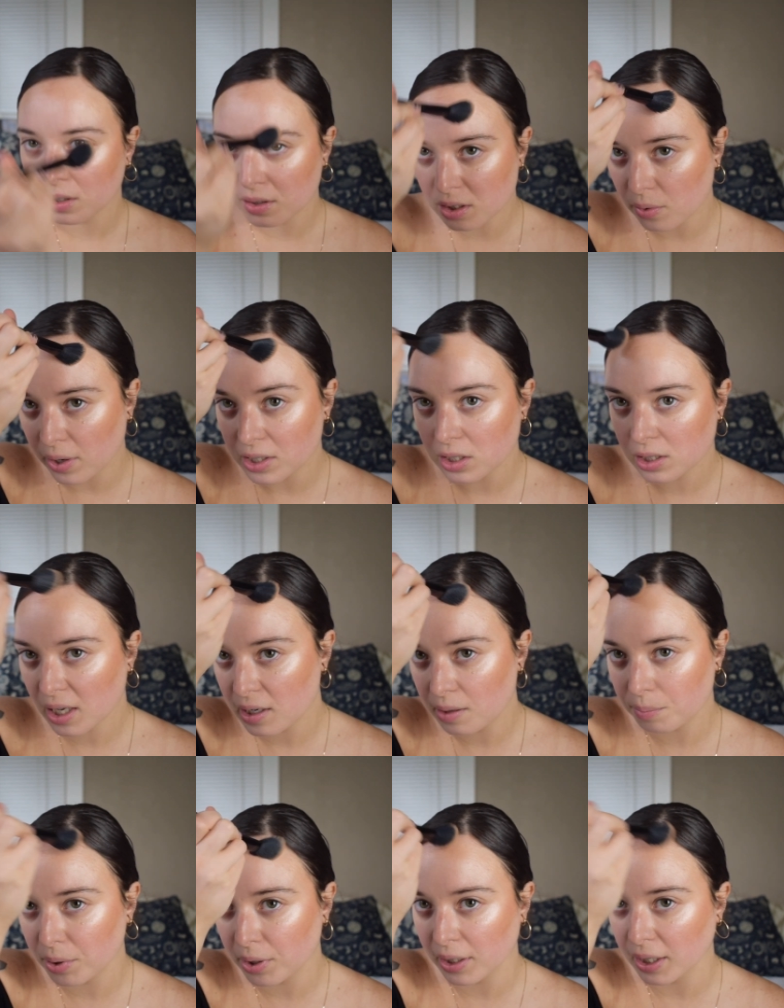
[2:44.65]
So I just kind
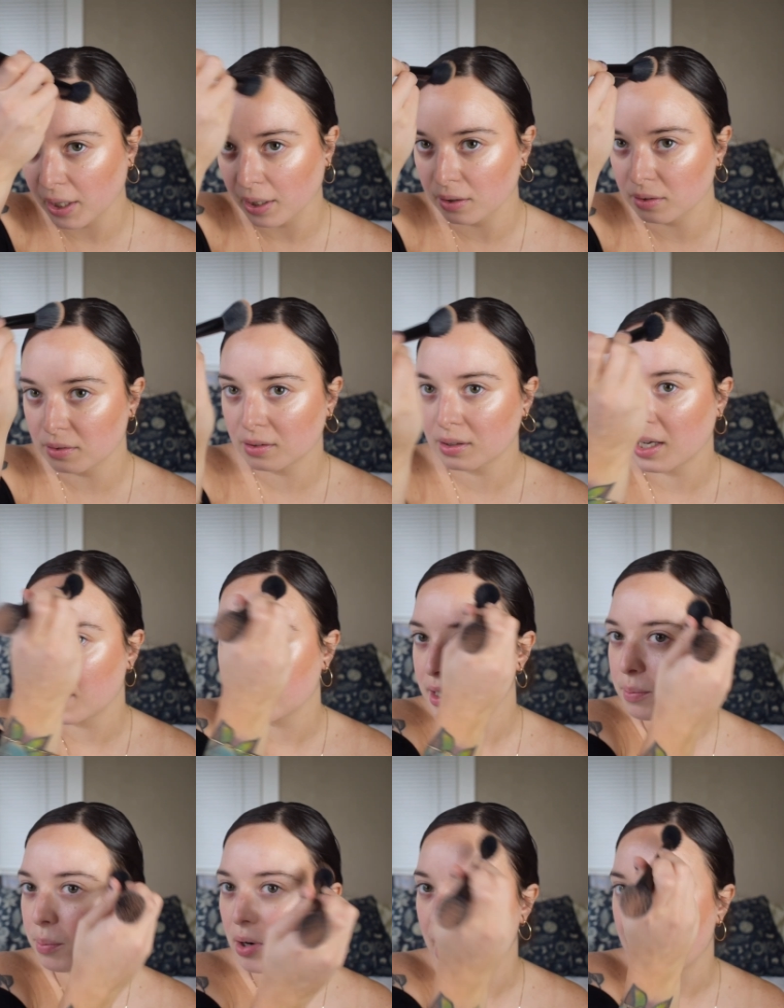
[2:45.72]
of put it kind of
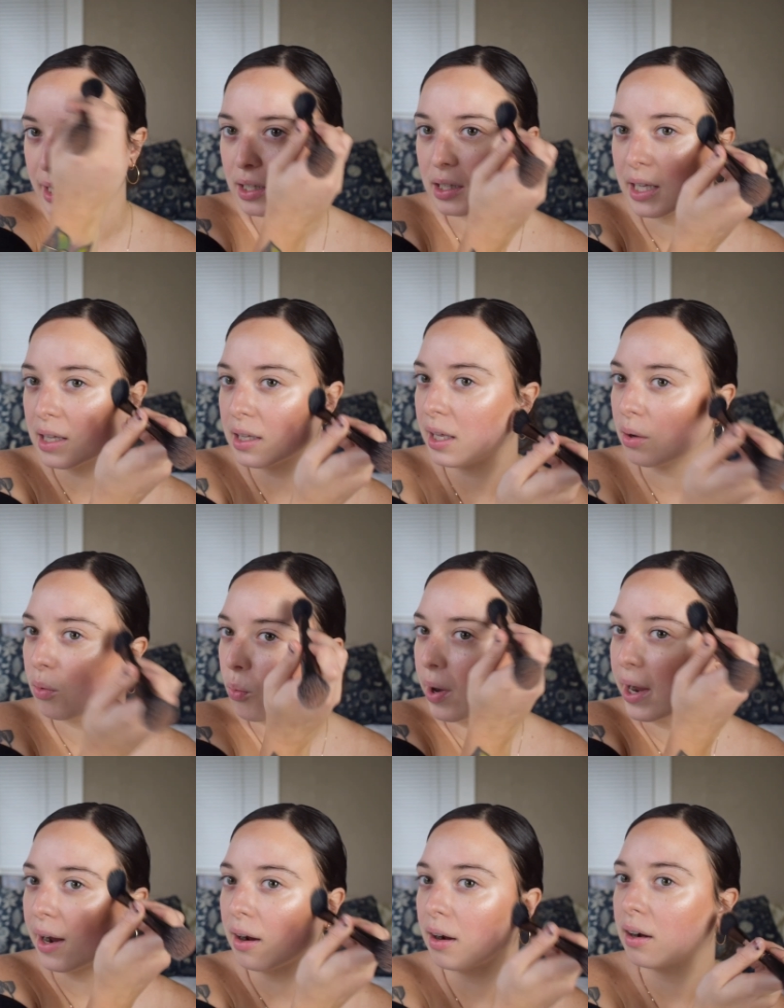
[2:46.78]
sporadically like
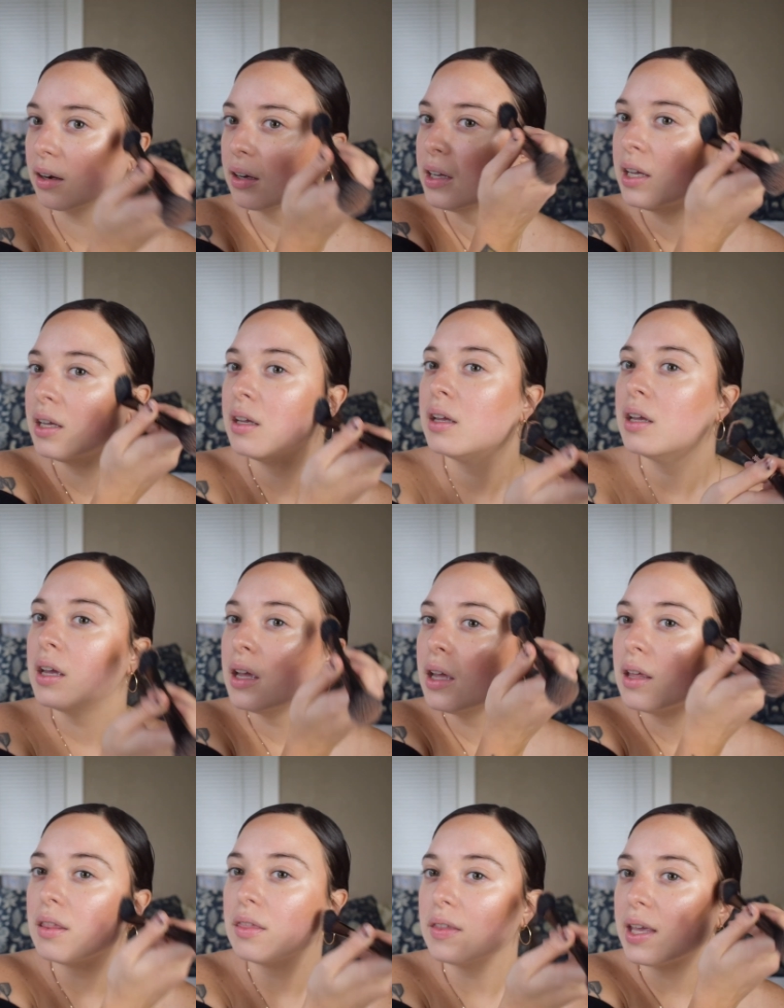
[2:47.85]
where
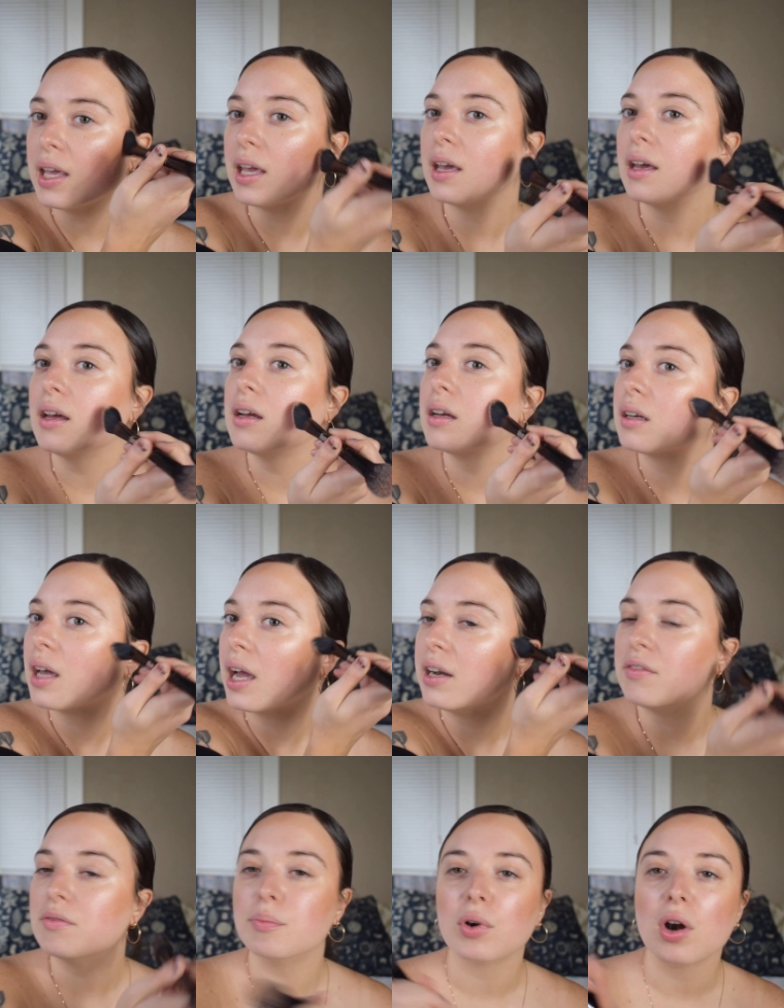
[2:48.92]
the kind
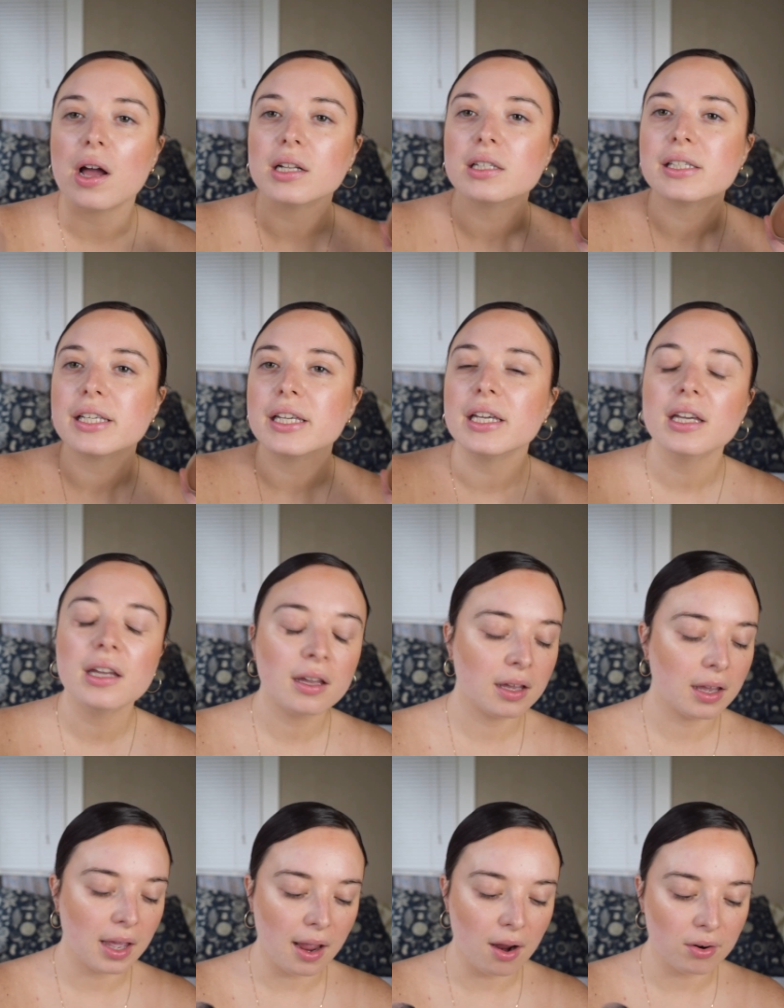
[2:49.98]
of bronzy
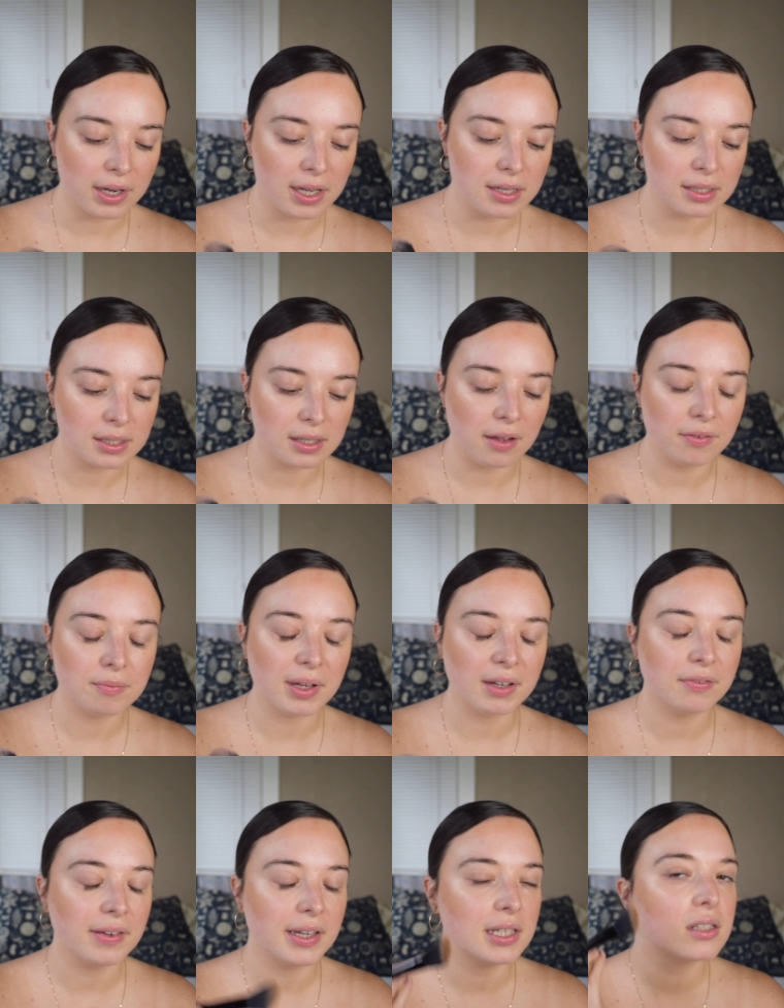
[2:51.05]
areas of
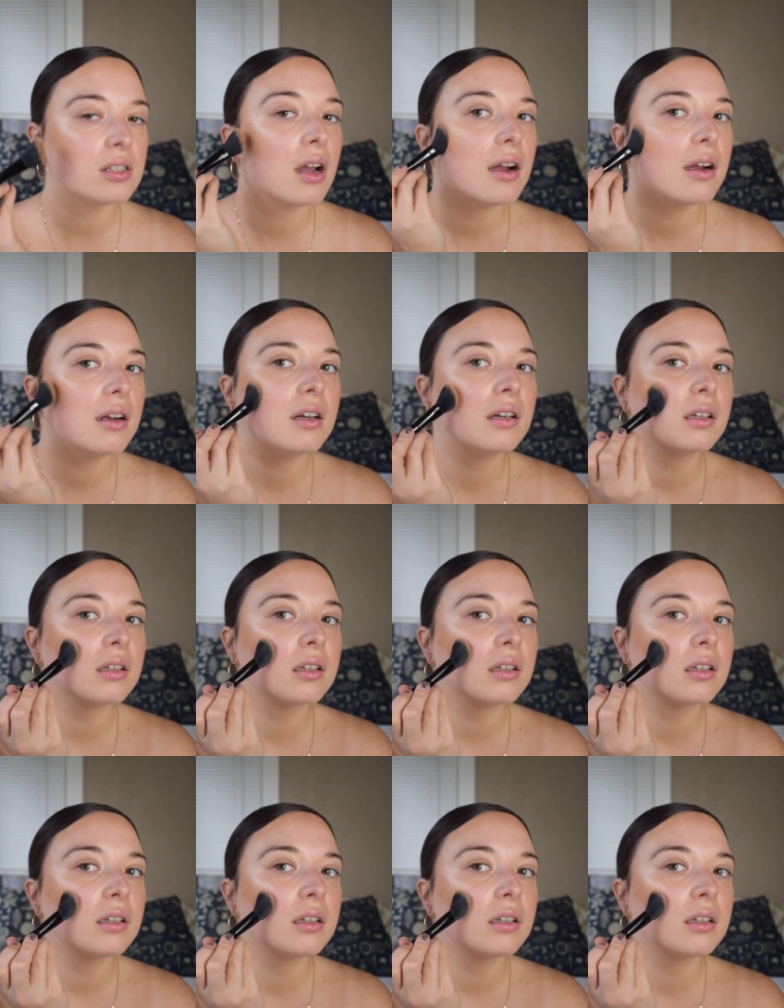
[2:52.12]
my face are.